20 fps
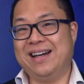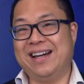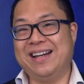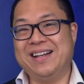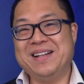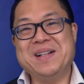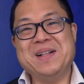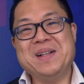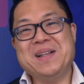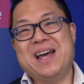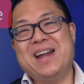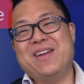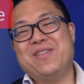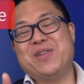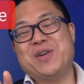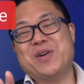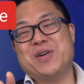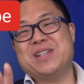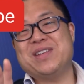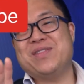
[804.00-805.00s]
and
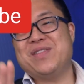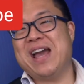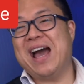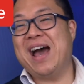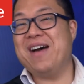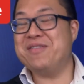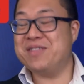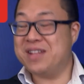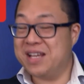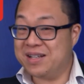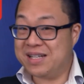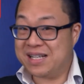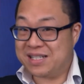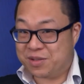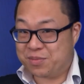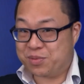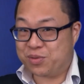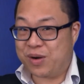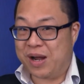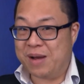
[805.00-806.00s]
of course, if you haven't hit that
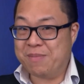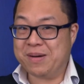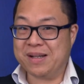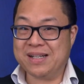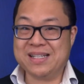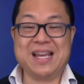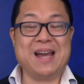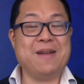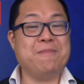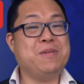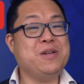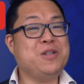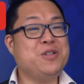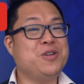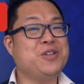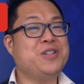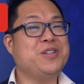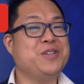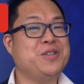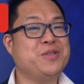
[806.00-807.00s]
subscribe button yet, be
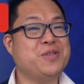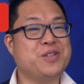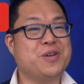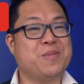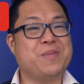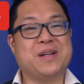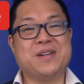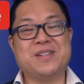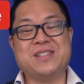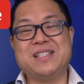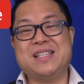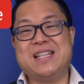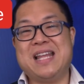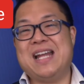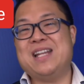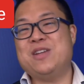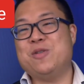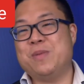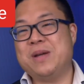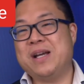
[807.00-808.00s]
sure to do so because
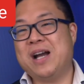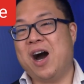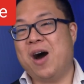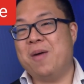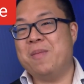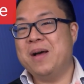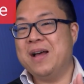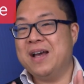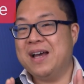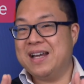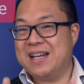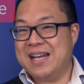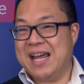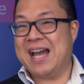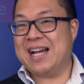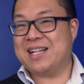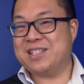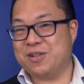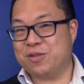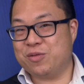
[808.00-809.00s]
then you'll become an
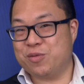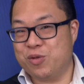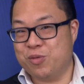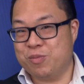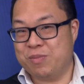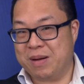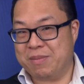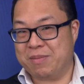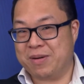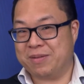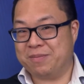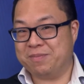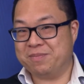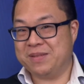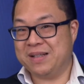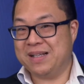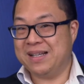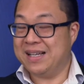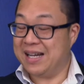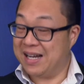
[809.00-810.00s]
XL crew member.
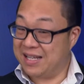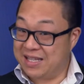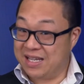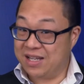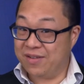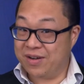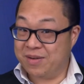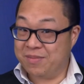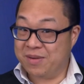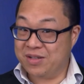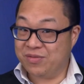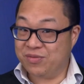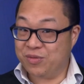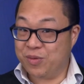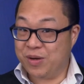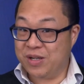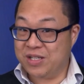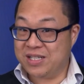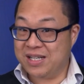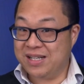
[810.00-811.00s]
I thank you very much for
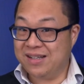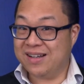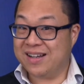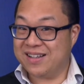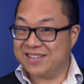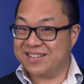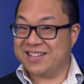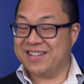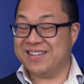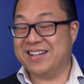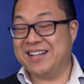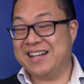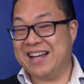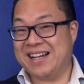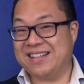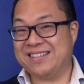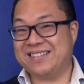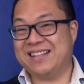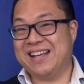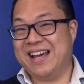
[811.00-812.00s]
watching. I'll see you on the
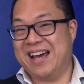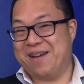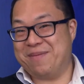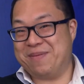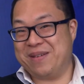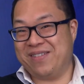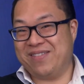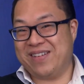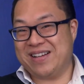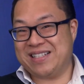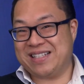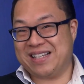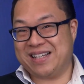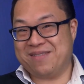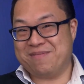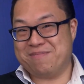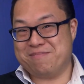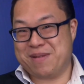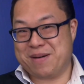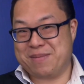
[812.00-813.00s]
next. Happy
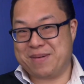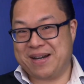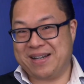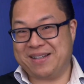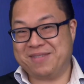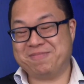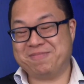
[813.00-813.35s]
investing. Bye-bye.